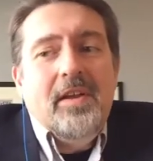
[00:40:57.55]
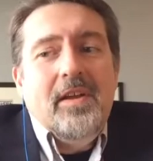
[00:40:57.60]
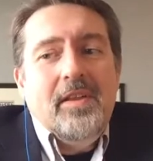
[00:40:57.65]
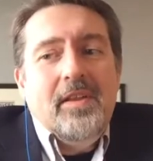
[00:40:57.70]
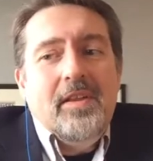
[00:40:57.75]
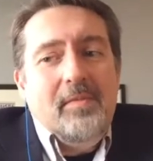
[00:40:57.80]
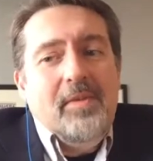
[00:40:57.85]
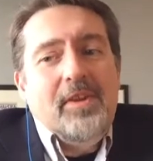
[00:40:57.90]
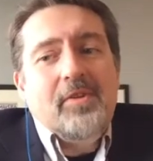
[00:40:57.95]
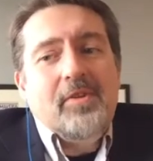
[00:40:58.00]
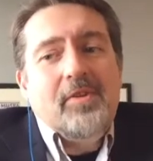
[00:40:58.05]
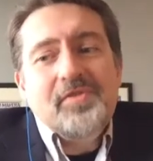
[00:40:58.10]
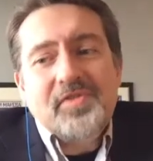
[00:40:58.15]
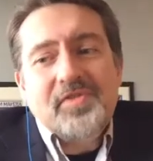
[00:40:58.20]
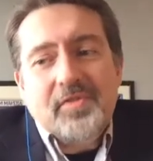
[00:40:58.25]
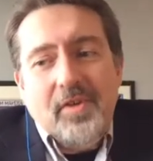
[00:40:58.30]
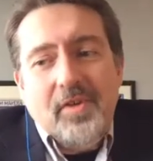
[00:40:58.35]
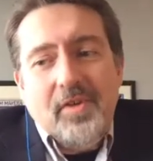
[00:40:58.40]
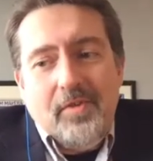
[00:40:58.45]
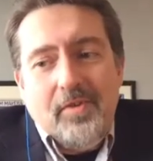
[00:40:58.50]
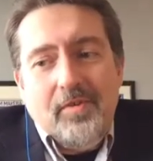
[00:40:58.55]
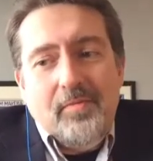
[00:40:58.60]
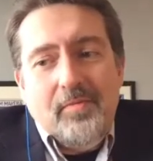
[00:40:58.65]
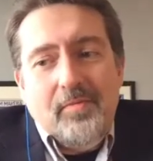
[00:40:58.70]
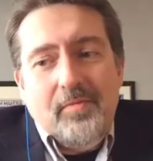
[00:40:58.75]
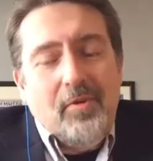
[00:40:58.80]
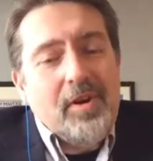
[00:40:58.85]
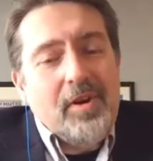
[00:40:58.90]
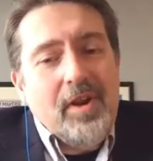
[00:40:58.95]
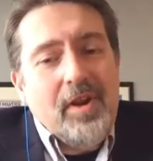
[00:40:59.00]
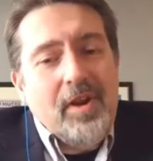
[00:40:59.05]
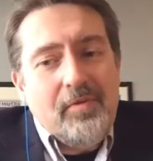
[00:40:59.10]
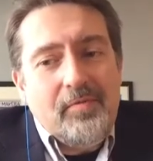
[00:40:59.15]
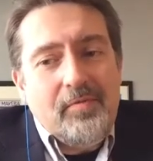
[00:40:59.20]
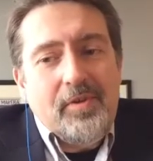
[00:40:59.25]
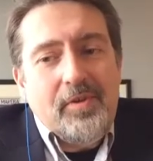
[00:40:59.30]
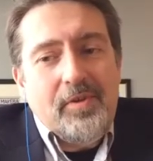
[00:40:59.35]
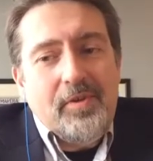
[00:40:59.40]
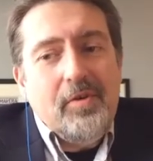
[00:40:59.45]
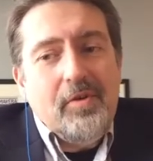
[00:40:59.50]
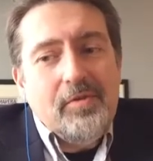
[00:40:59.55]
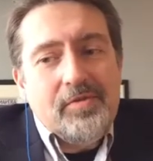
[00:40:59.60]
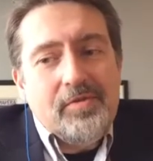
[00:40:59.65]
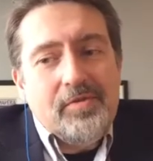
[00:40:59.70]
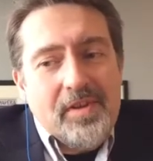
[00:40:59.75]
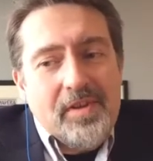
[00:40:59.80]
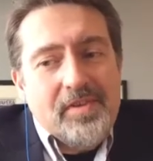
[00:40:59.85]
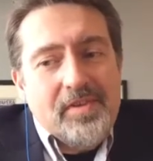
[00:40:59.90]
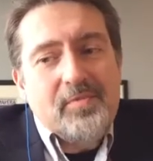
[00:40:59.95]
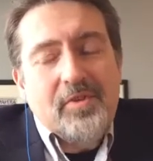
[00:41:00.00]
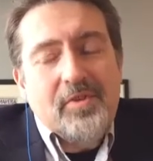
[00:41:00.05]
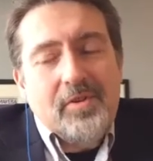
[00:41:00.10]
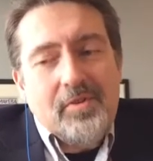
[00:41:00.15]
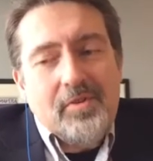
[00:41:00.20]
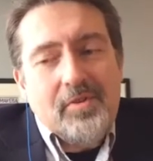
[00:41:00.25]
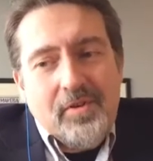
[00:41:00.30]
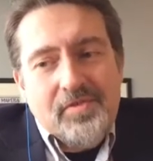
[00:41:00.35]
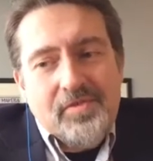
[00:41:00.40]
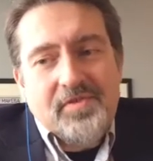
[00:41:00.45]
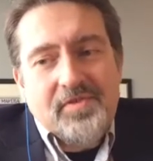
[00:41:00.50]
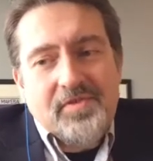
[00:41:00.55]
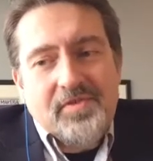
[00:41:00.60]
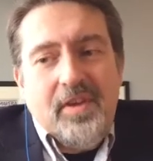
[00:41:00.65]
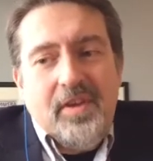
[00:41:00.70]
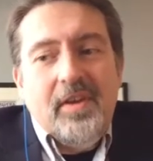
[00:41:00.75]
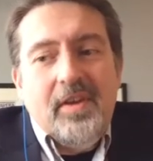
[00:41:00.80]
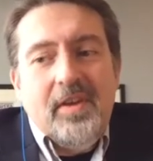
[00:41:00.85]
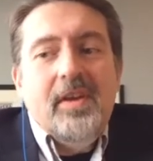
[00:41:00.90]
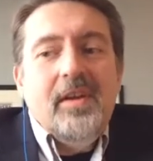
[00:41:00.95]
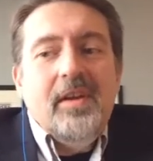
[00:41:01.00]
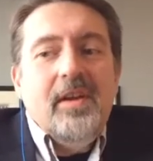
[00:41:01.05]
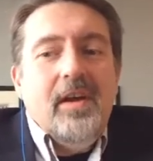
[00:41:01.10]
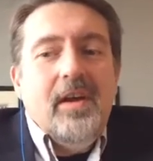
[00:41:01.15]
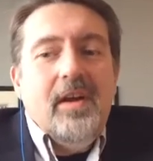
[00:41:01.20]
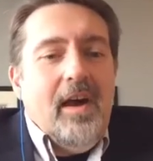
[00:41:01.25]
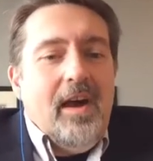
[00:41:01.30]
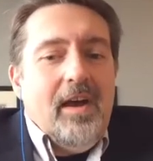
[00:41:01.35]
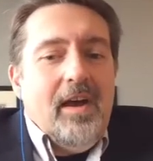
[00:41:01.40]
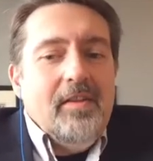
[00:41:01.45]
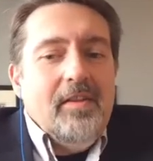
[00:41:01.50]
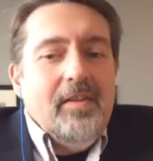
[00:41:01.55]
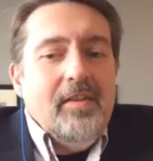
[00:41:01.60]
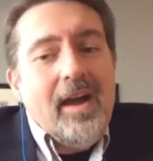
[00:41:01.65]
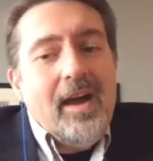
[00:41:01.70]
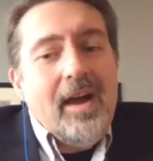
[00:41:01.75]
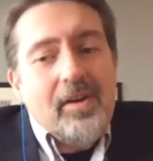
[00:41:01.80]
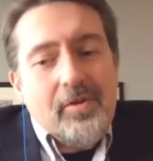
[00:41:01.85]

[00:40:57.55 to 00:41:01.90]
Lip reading: They may go slower, more carefully, hold things more closely, not